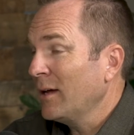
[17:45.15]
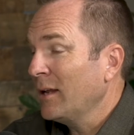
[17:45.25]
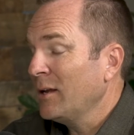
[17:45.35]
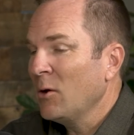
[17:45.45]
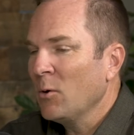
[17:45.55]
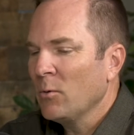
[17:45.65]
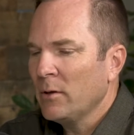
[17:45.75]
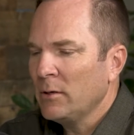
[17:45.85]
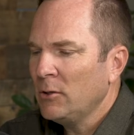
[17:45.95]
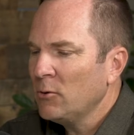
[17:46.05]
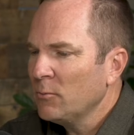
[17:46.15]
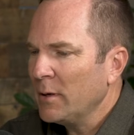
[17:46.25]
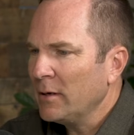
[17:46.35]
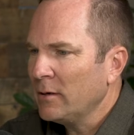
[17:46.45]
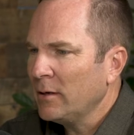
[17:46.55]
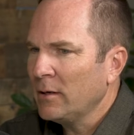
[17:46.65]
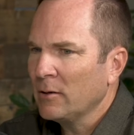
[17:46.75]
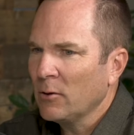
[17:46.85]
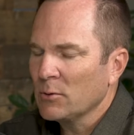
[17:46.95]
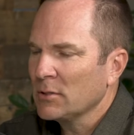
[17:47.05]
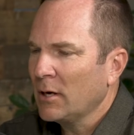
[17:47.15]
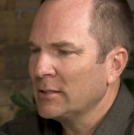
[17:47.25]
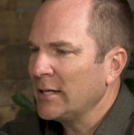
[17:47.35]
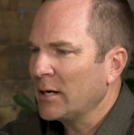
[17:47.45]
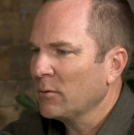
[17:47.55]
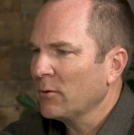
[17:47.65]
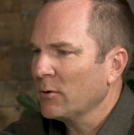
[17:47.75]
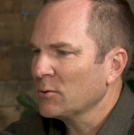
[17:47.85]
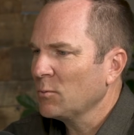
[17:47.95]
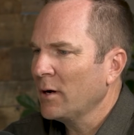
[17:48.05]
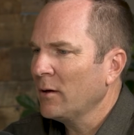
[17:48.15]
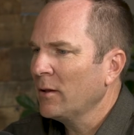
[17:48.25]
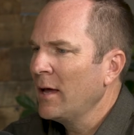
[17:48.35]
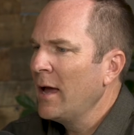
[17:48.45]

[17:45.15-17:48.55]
And I know that you've been in close contact with her as well.